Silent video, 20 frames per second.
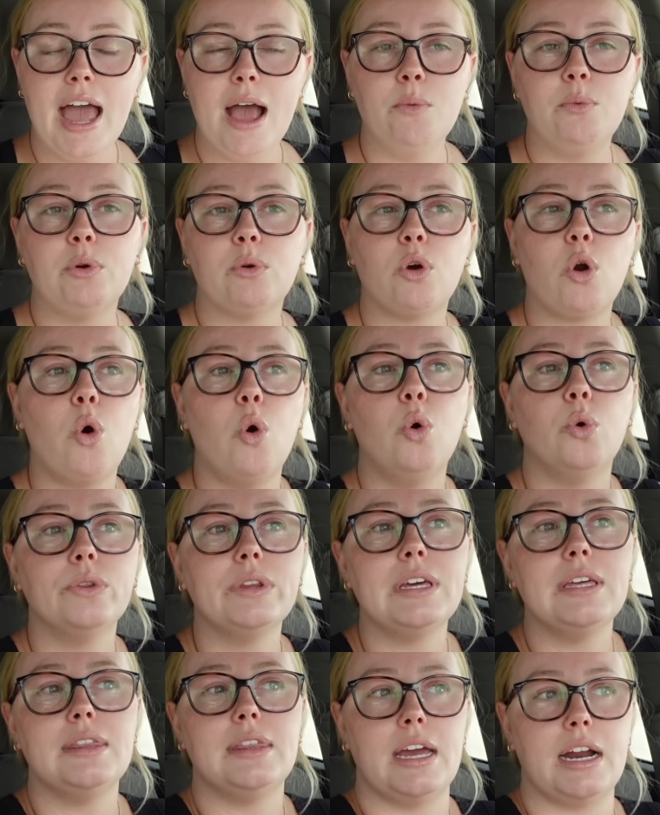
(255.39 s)
And we were
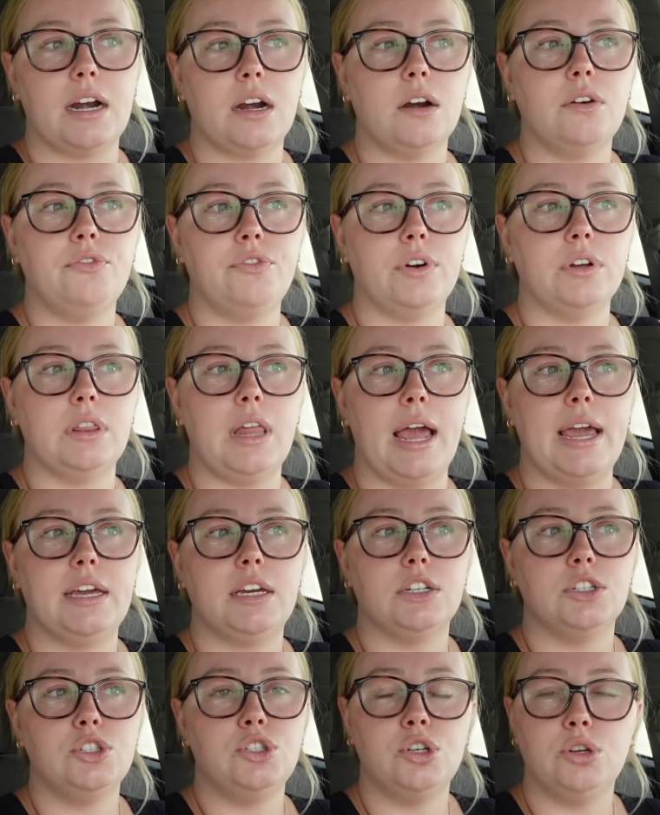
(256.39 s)
only there for
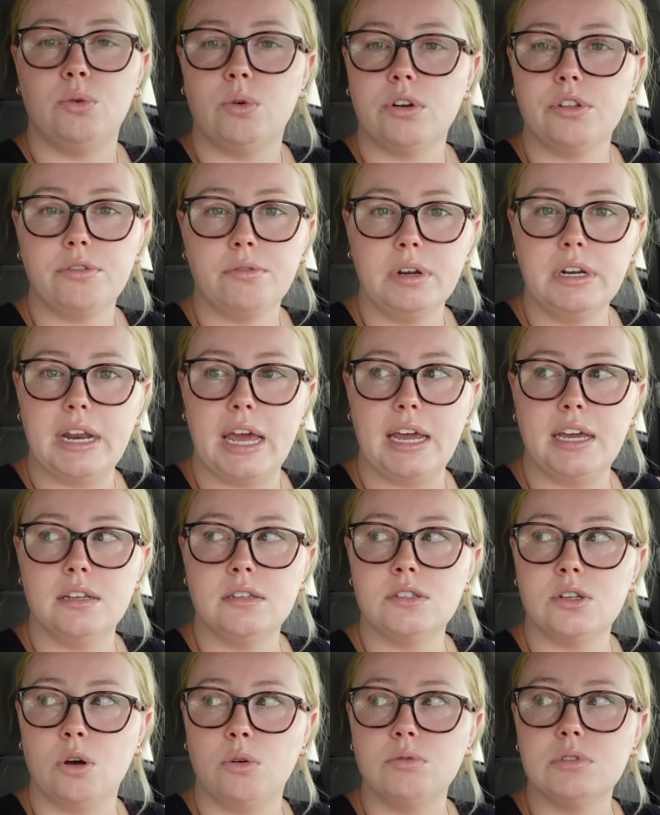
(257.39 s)
like two or three
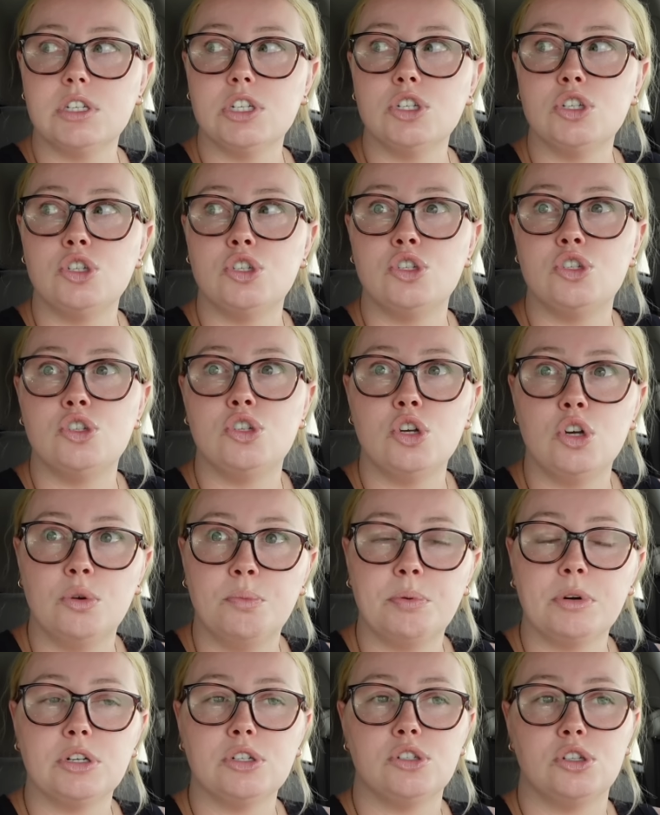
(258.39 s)
days. So it was a
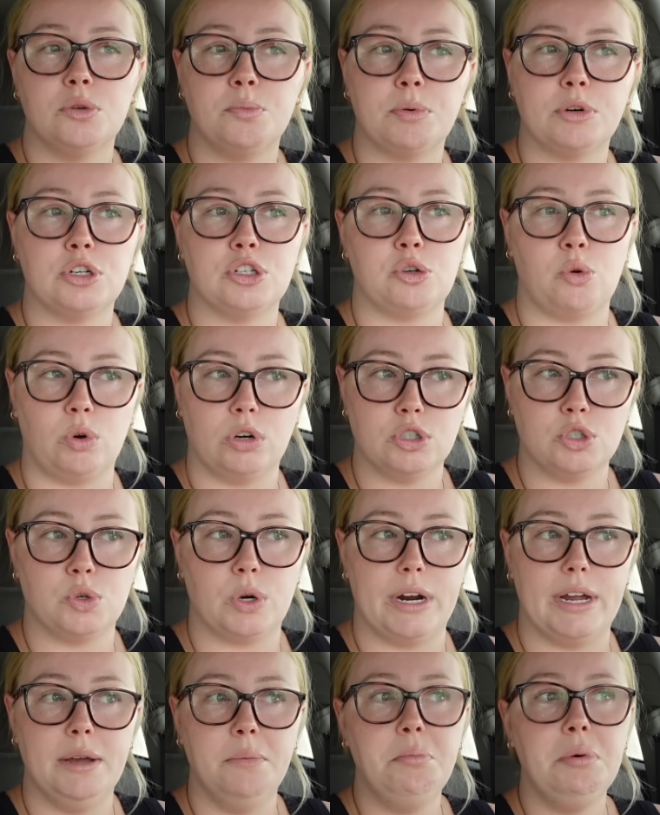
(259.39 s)
super, super short
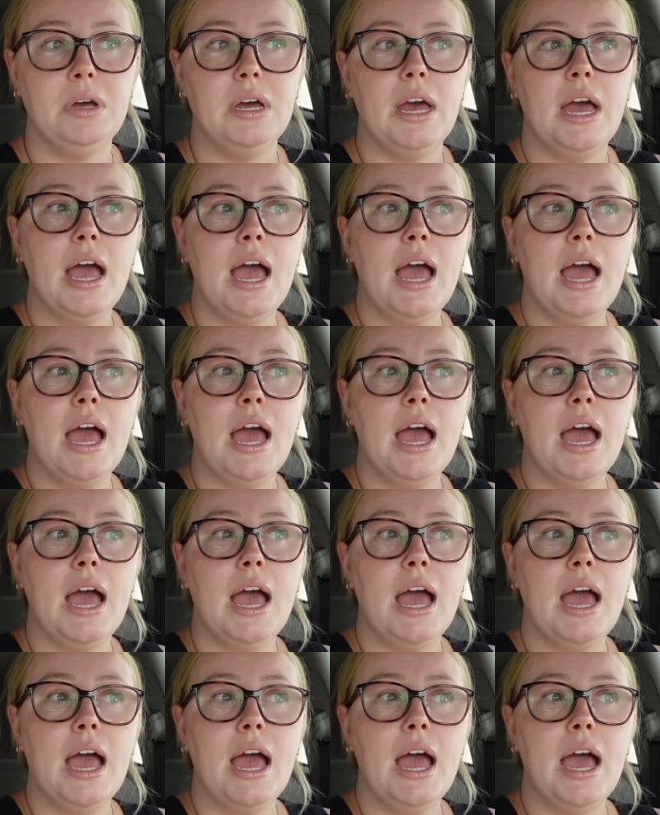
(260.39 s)
trip.